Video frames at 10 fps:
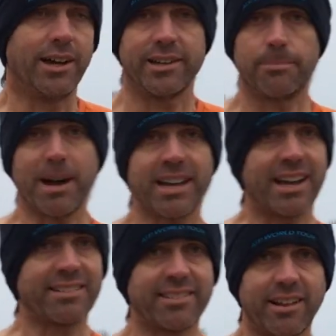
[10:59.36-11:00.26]
your
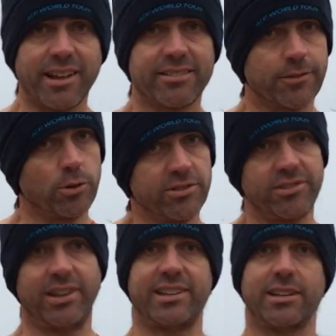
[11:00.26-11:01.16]
backhand slice, of
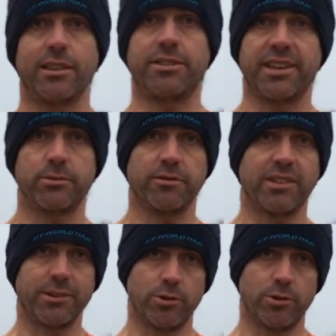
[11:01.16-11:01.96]
course, any of the things we've done